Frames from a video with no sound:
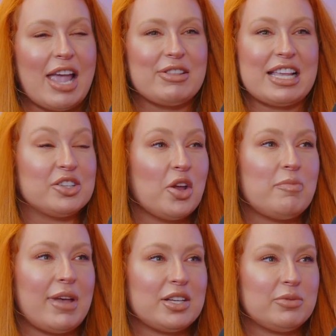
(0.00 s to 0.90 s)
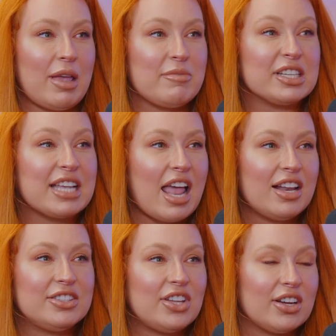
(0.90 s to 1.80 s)
There's no best way because
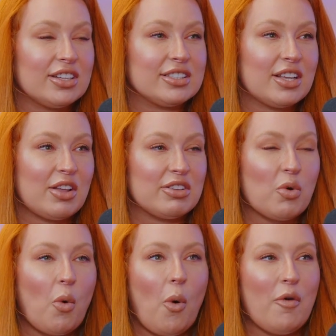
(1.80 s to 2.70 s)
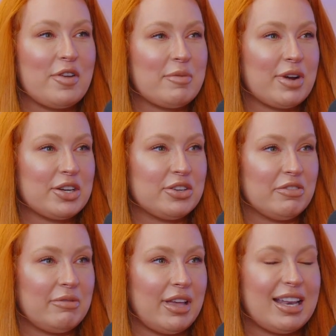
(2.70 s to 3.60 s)
Ella does an awful impression
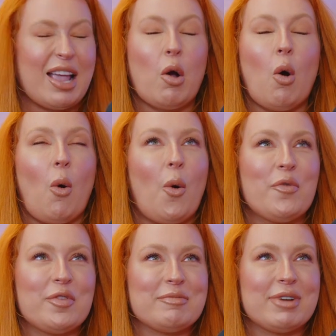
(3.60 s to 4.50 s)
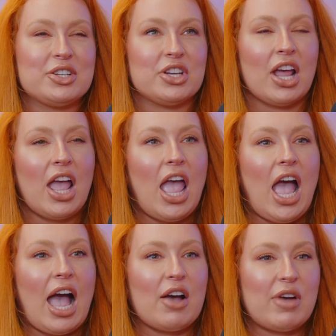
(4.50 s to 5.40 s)
of me, like awful impression
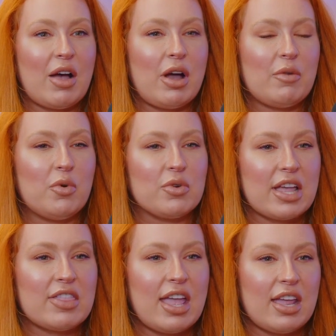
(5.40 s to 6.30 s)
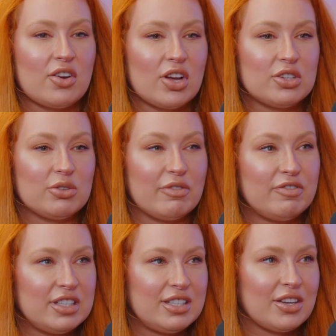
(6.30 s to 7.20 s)
of how I walk. And then I saw a
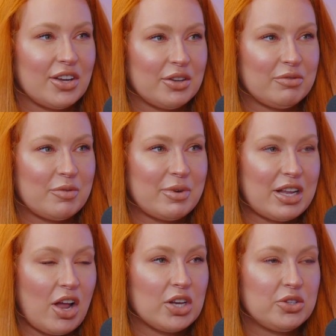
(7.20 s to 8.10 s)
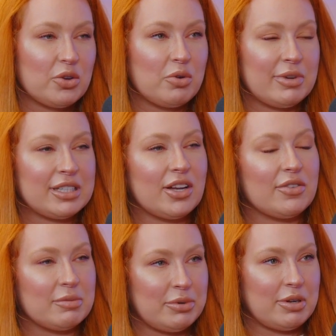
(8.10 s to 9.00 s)
video from when I took all my
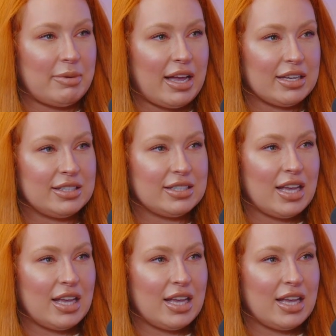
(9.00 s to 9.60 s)
staff to Budapest.